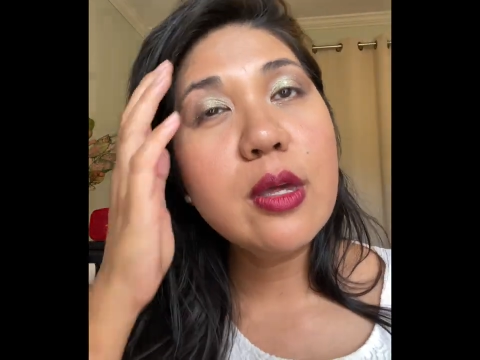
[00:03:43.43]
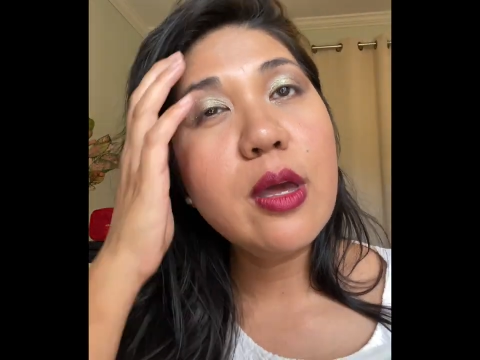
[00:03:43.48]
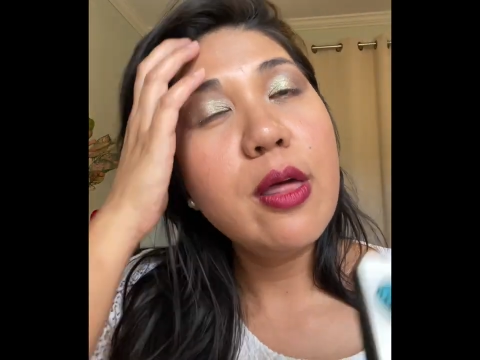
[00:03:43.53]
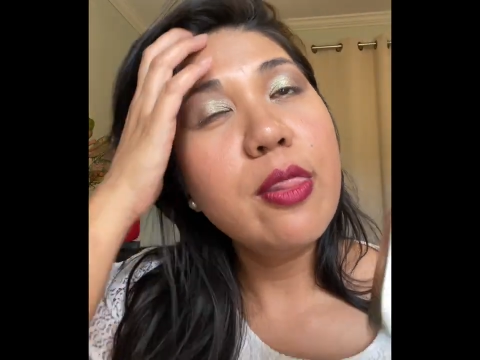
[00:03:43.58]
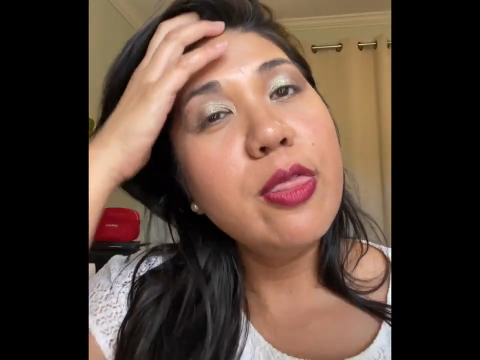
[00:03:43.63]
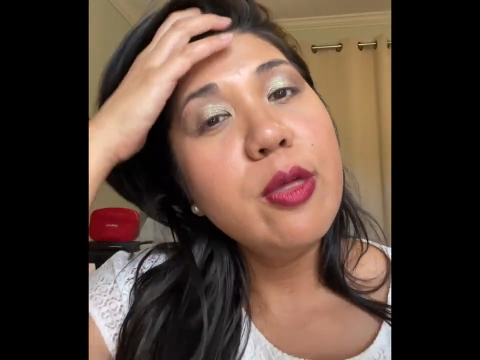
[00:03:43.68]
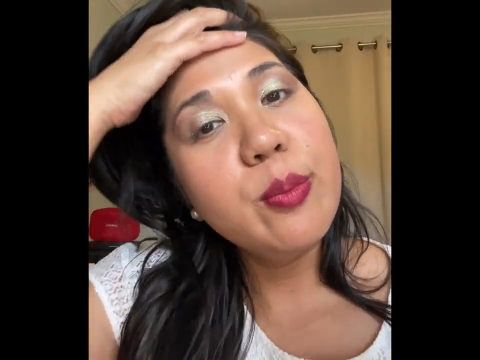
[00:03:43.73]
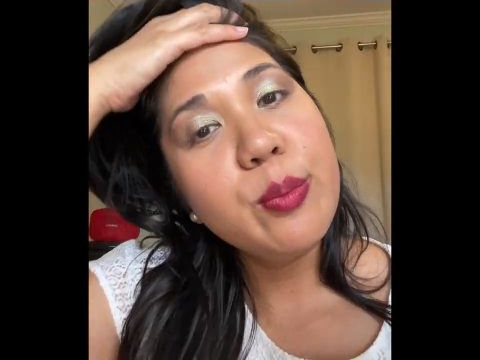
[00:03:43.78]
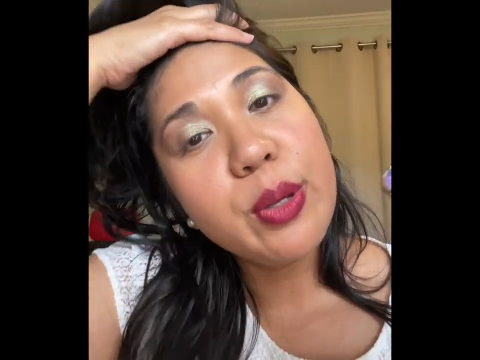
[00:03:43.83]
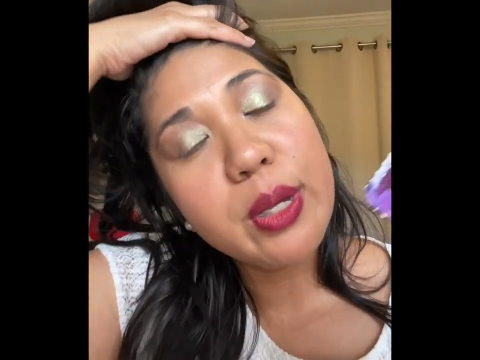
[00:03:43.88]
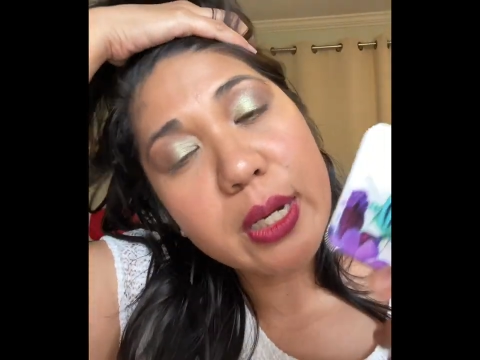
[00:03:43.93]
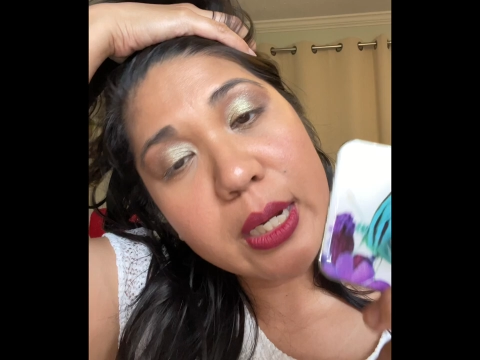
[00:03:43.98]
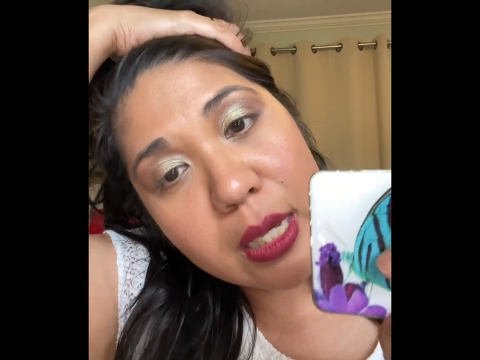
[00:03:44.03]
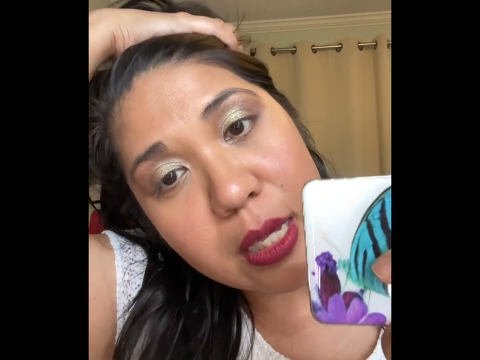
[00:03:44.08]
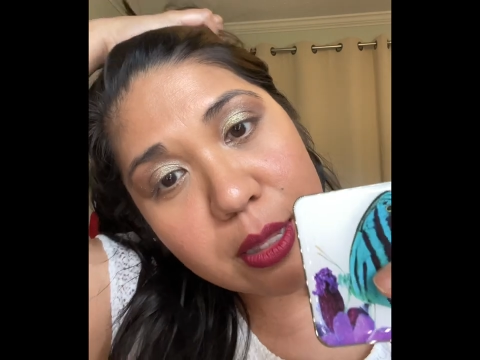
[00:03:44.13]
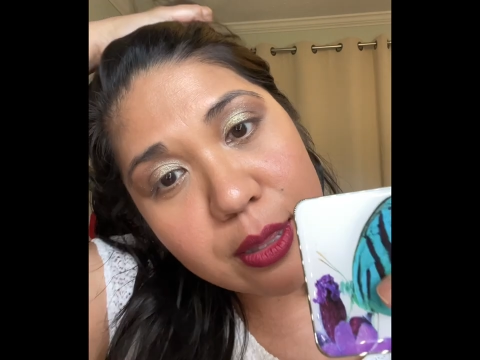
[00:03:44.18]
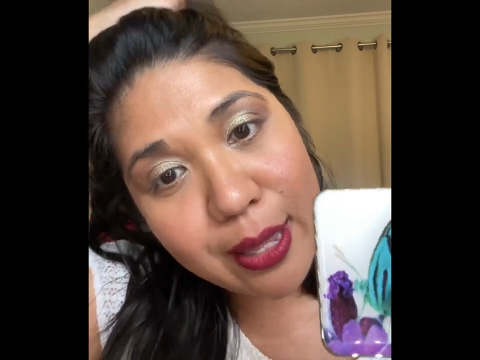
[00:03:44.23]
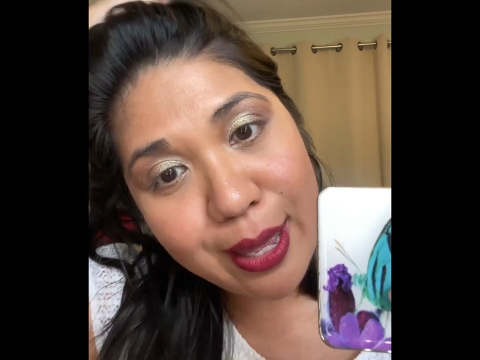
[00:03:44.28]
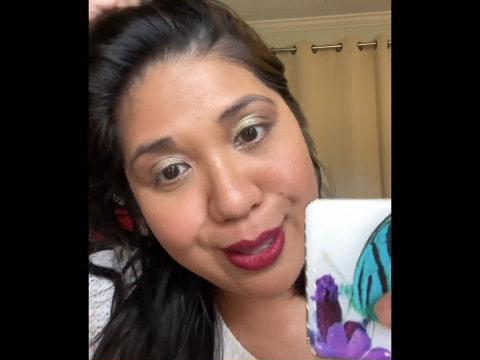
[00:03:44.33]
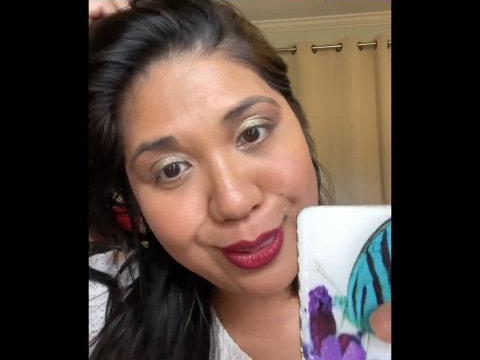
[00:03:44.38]
the
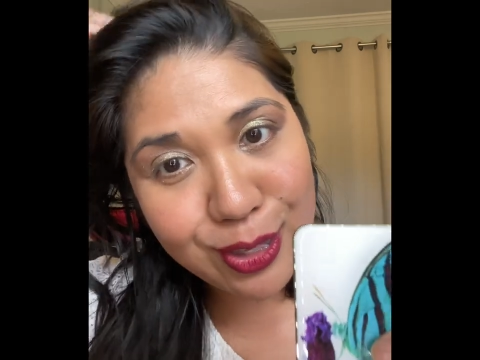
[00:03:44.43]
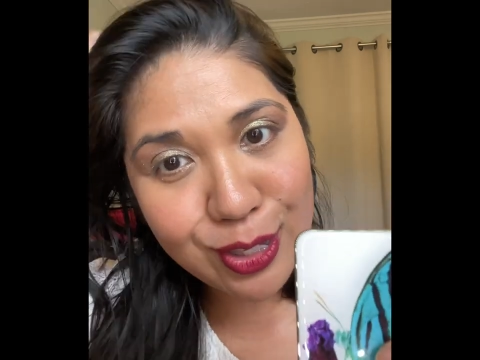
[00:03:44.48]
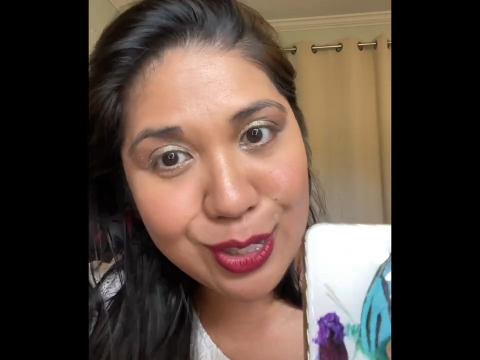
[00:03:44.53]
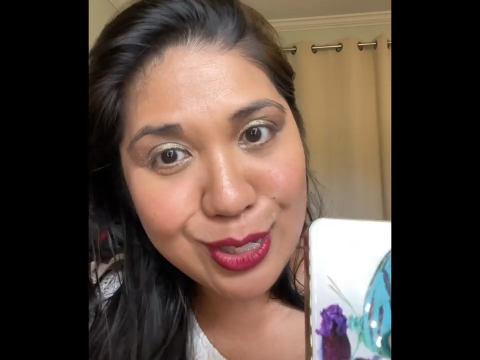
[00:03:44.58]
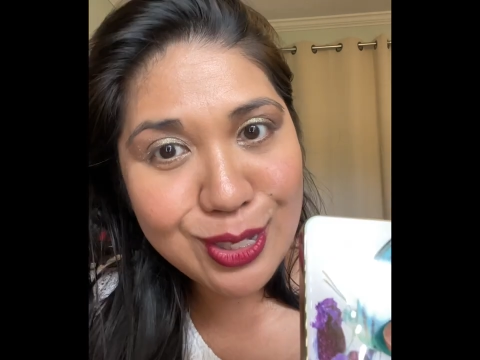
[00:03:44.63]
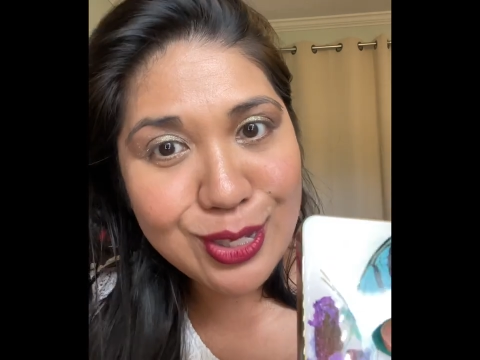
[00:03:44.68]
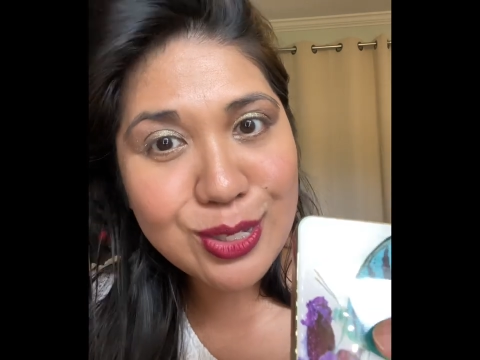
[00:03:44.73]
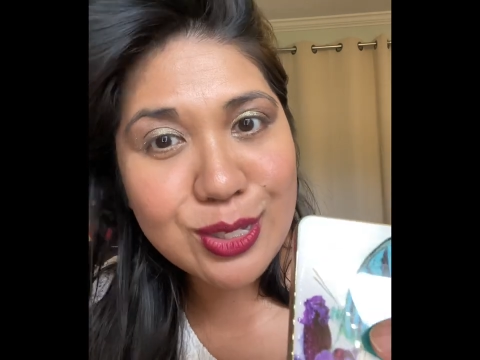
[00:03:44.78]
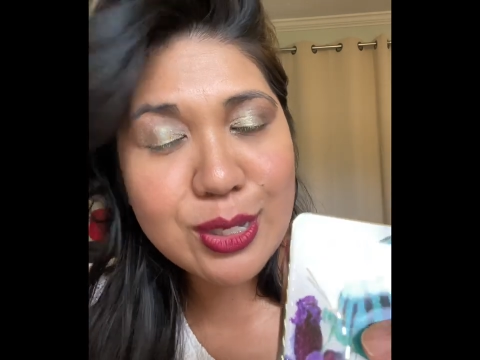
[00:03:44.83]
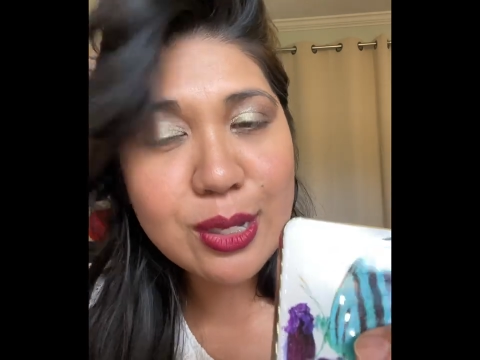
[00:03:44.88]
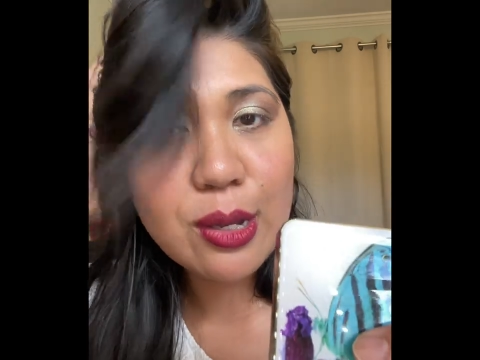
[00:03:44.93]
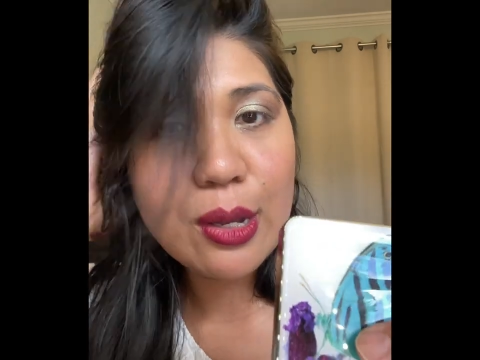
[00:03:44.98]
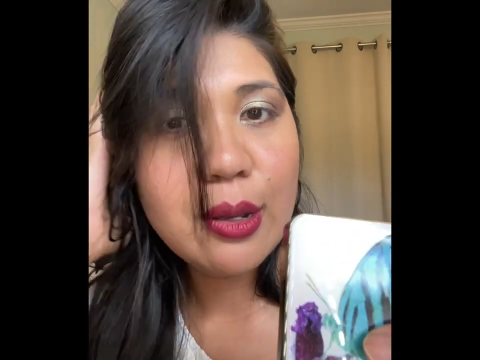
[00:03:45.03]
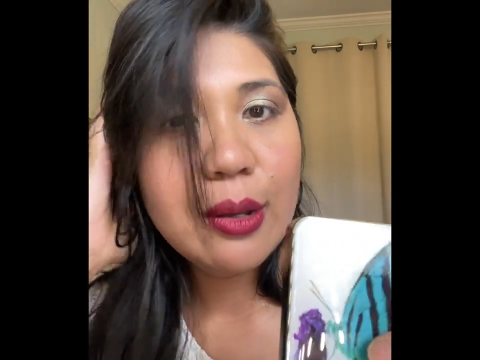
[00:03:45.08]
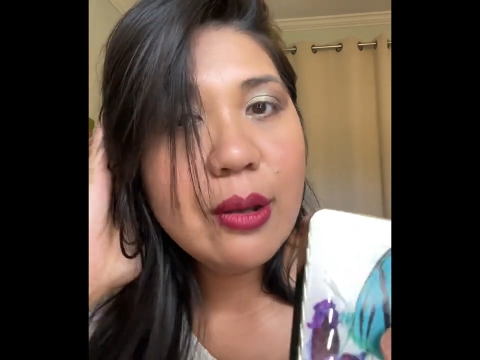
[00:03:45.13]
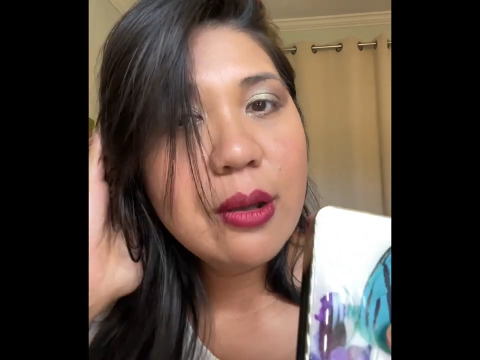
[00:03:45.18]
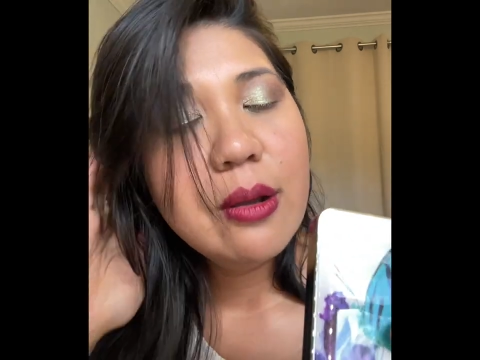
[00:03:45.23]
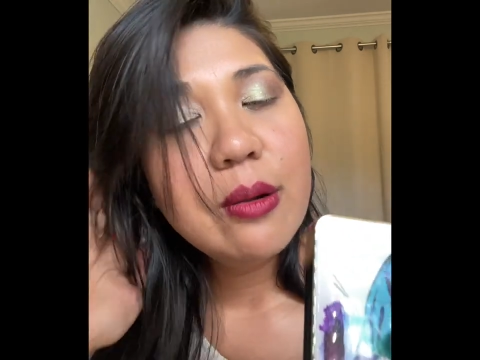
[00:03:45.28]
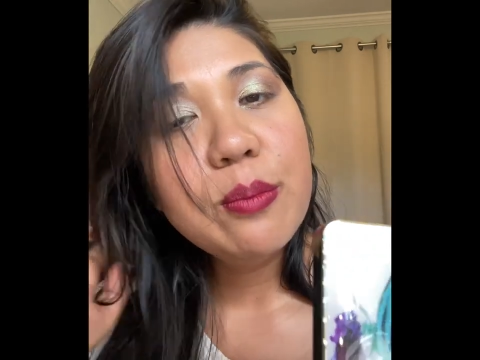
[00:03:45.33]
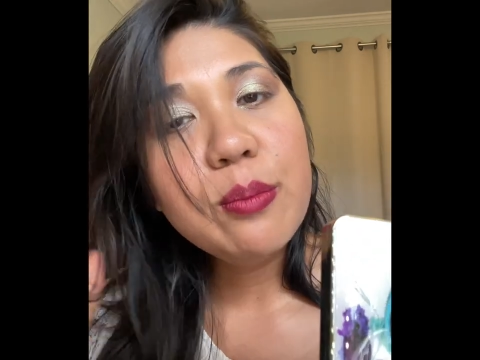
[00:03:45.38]
money that this is
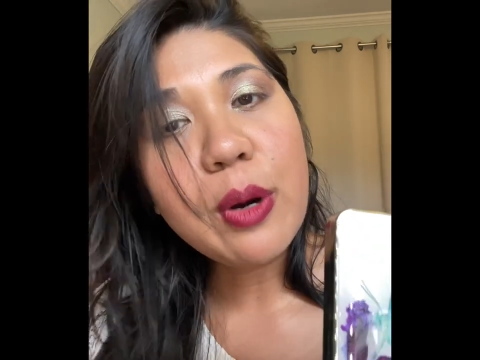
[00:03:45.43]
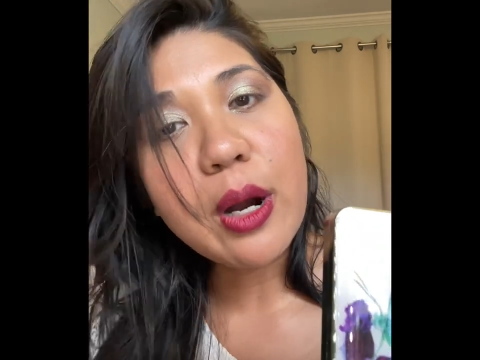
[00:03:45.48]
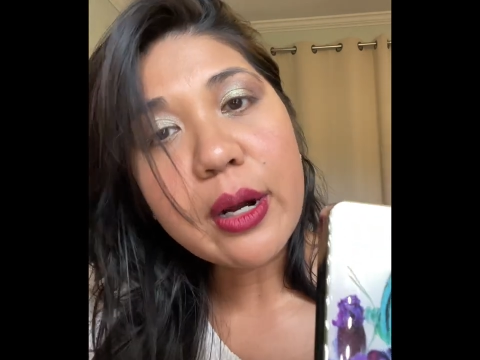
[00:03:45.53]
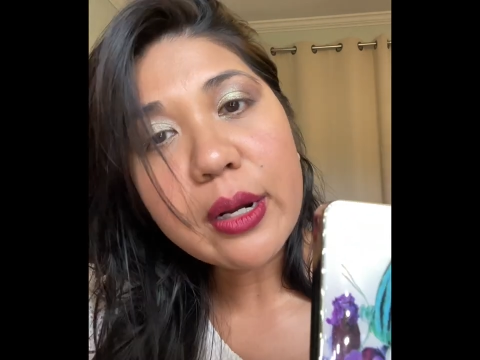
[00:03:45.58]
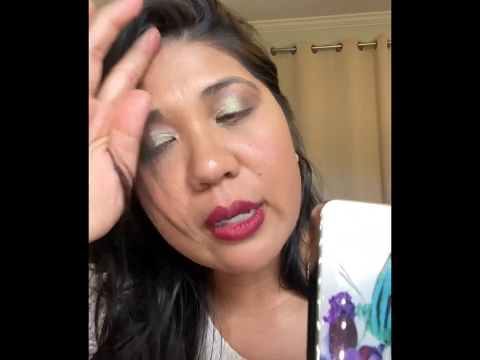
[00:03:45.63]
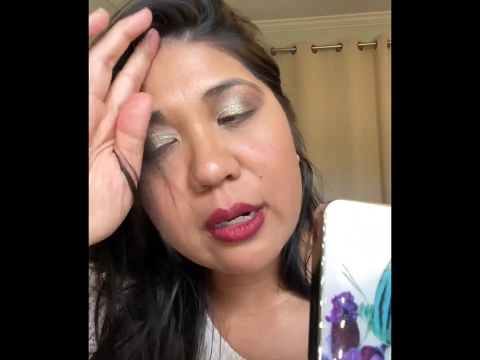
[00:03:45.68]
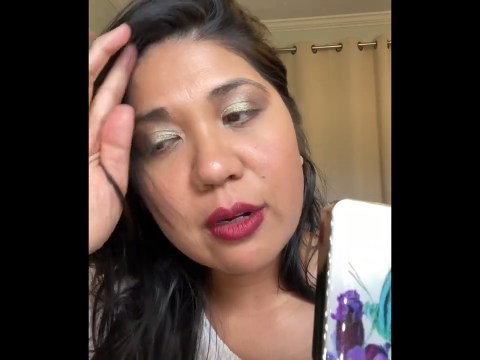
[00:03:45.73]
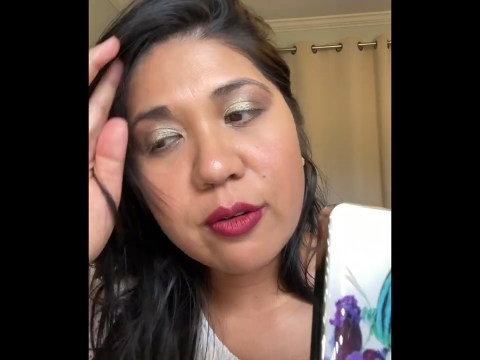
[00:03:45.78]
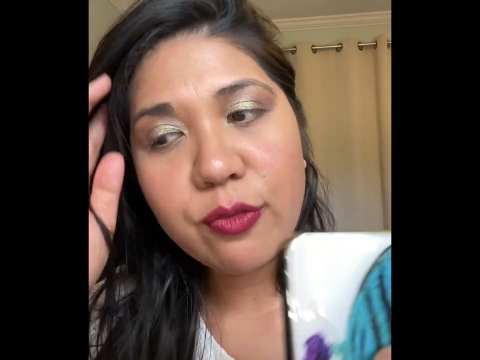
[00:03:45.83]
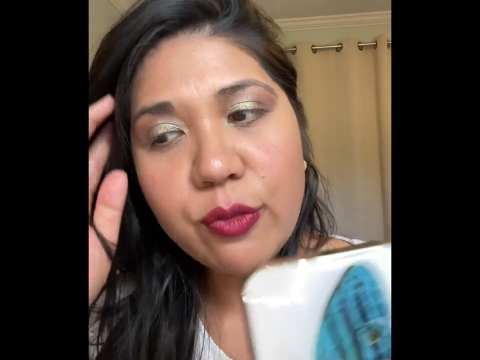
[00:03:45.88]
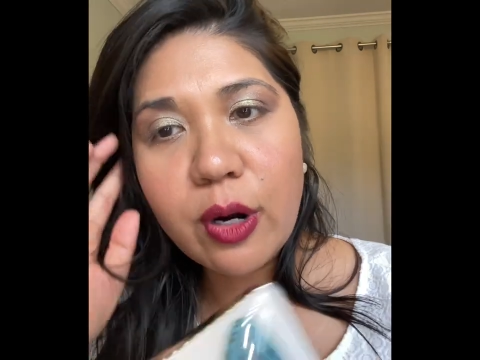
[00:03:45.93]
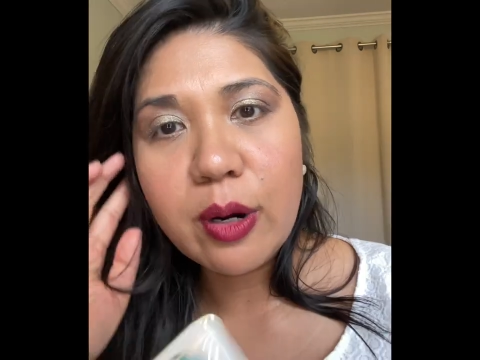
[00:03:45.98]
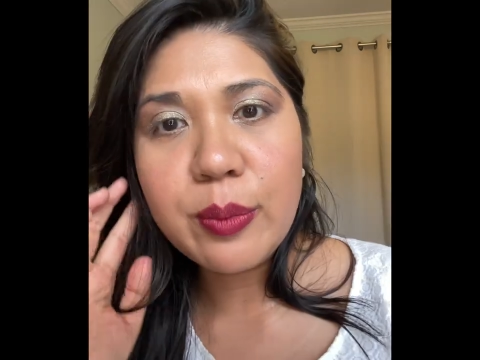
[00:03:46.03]
marketed for.